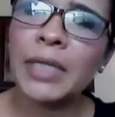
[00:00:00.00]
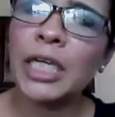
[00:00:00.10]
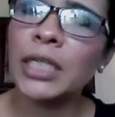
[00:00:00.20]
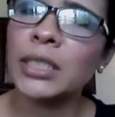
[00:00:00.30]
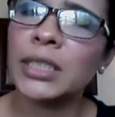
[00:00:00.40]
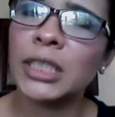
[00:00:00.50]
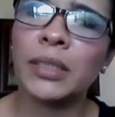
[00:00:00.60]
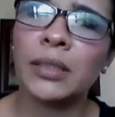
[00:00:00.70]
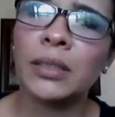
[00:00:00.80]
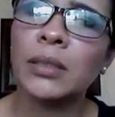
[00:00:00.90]
he
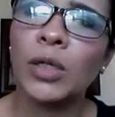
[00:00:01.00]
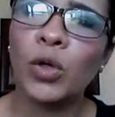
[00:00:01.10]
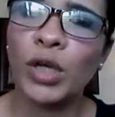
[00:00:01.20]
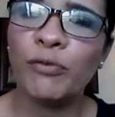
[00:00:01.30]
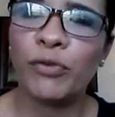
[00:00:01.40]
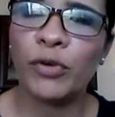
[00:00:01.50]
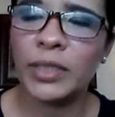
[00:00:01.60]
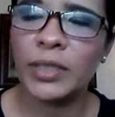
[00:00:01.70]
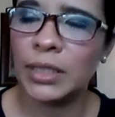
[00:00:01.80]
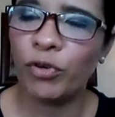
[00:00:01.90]
spent looking for
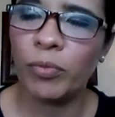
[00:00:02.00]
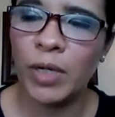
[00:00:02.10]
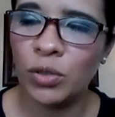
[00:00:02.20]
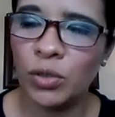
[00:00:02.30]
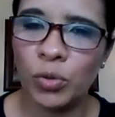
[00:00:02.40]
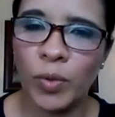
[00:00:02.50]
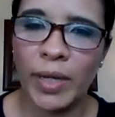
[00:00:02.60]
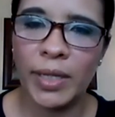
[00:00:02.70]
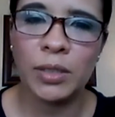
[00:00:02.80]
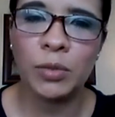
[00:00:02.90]
this information to
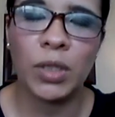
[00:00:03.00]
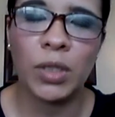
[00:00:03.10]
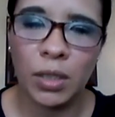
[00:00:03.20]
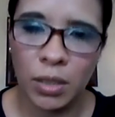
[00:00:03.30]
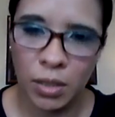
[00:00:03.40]
write this book?